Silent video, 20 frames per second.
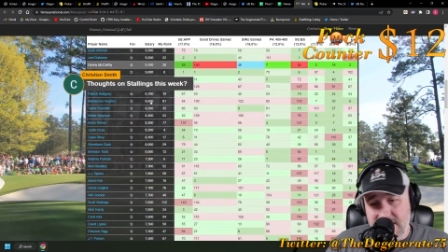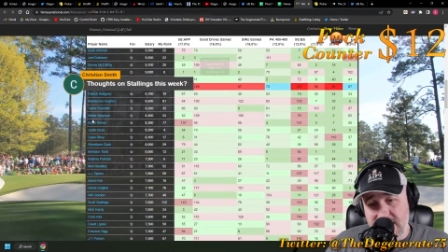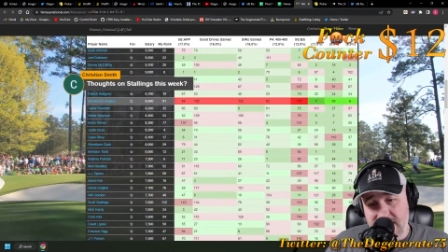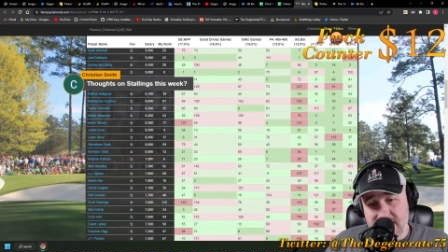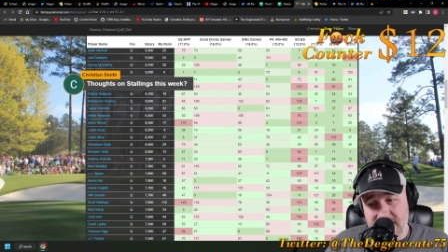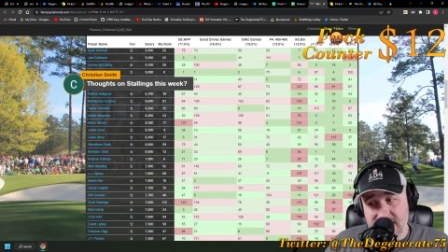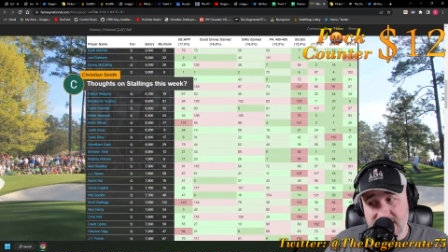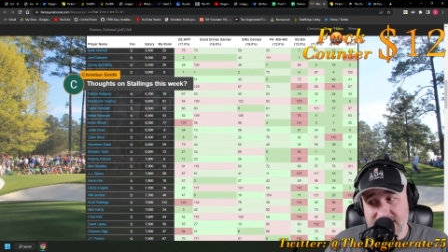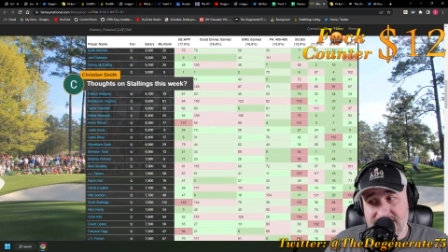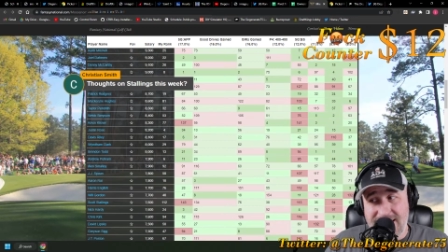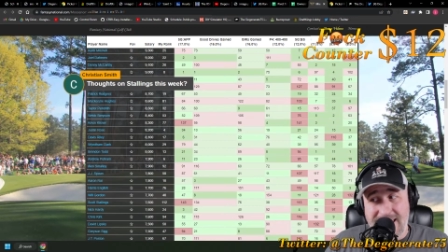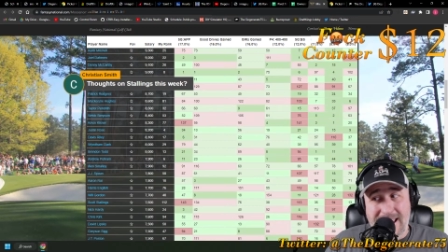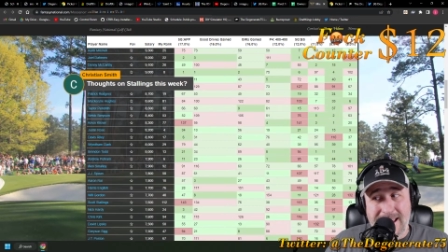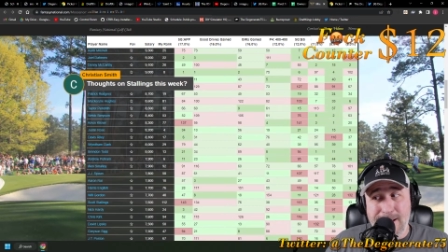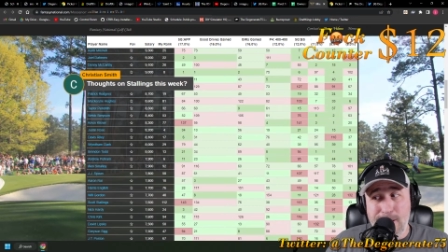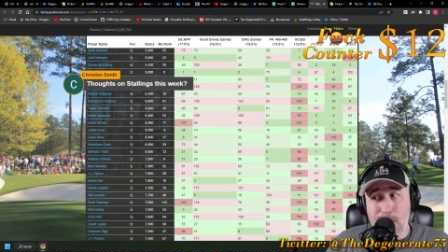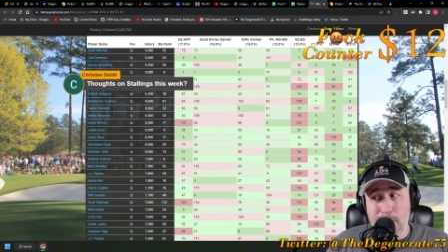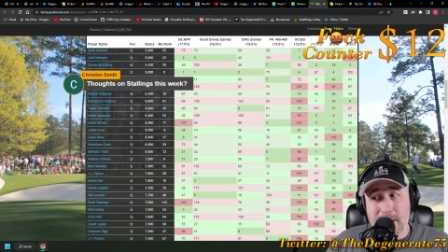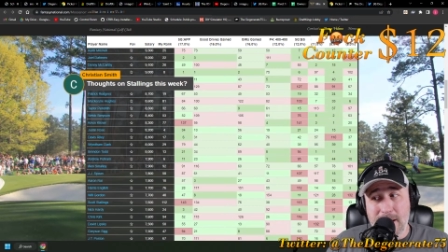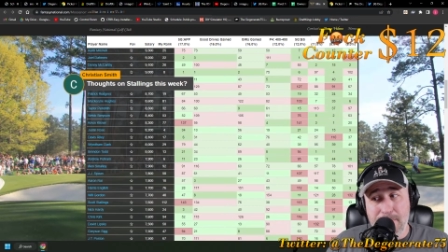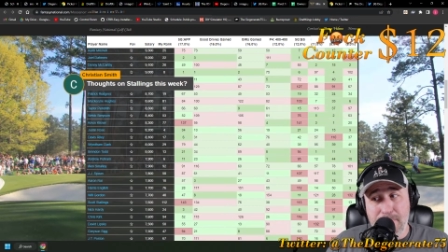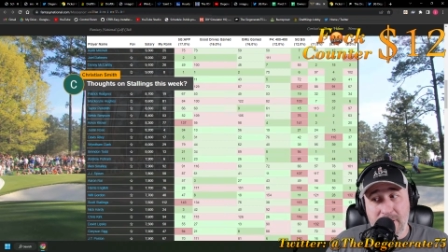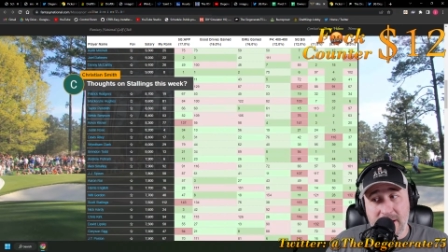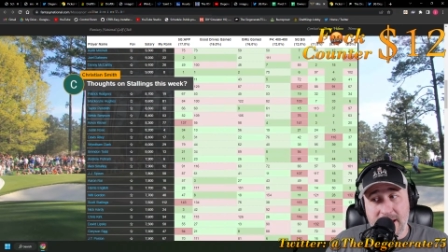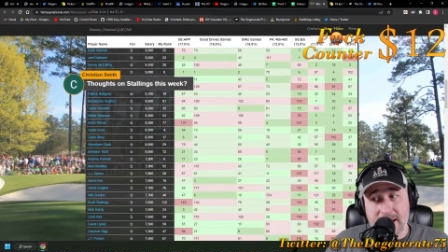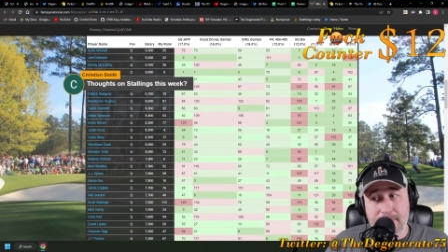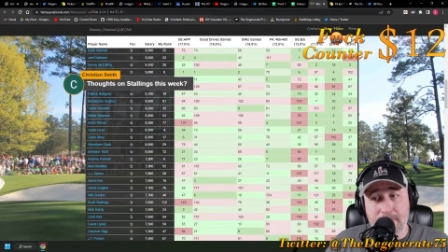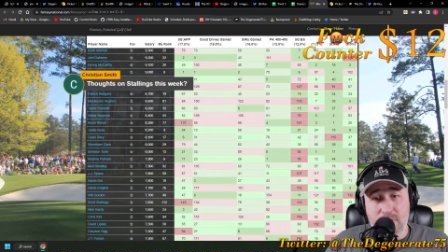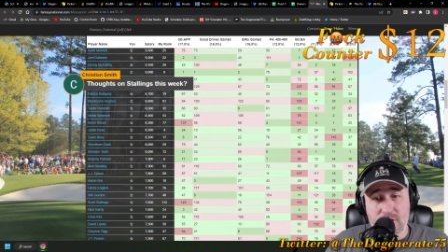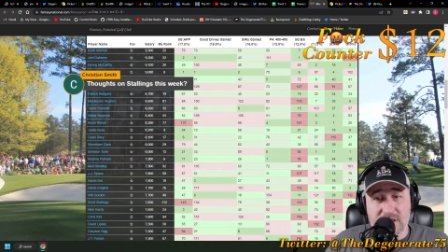you this, ain't nobody
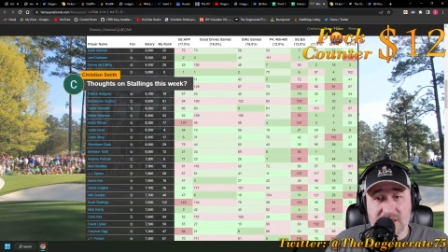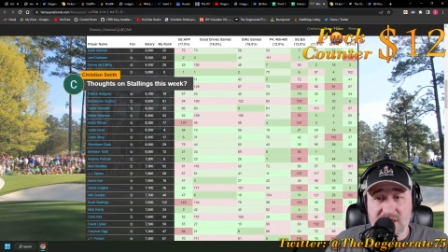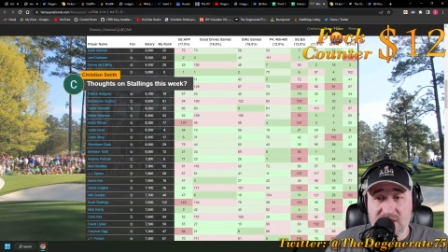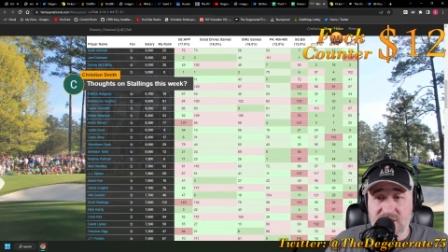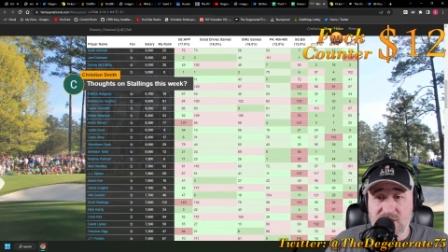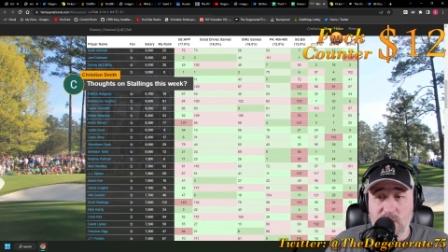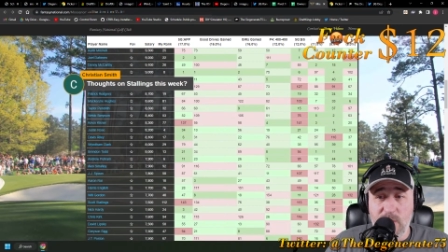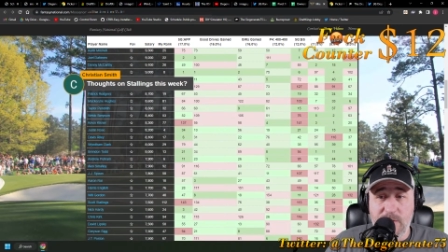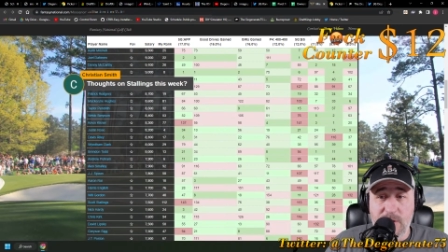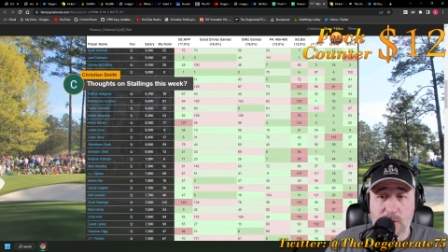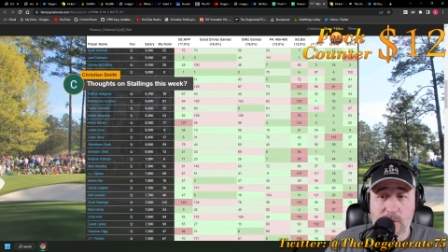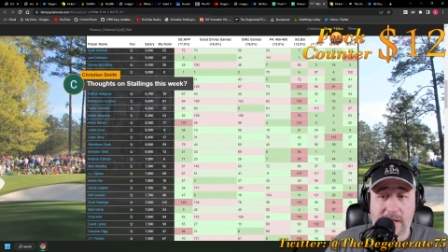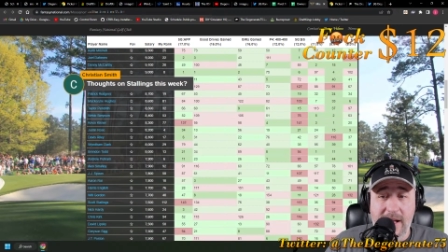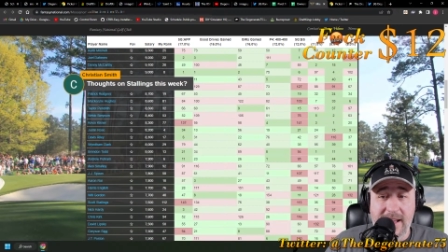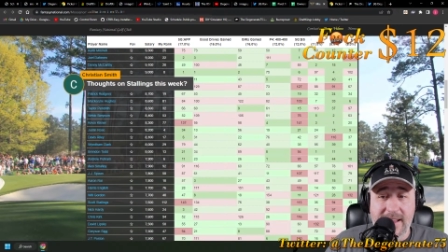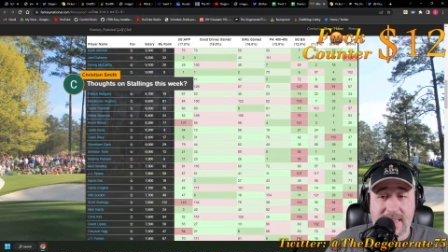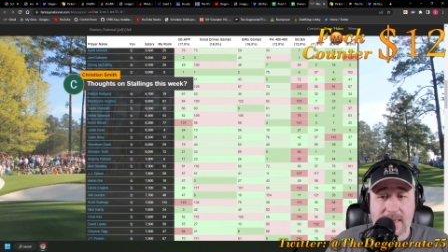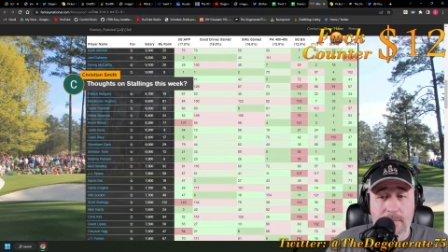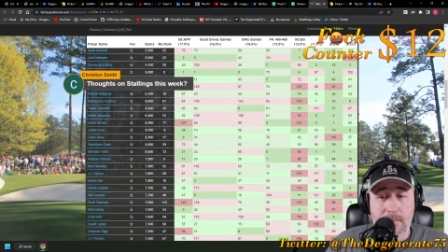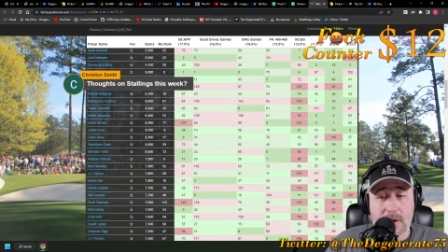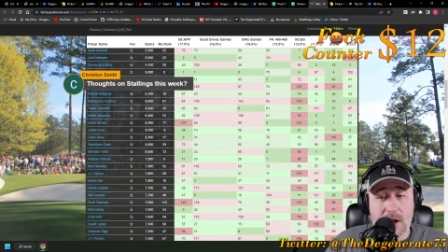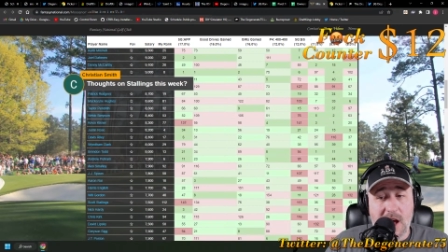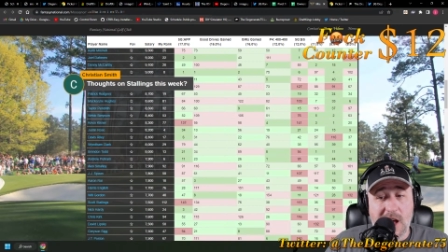playing him, Christian, so if you like him,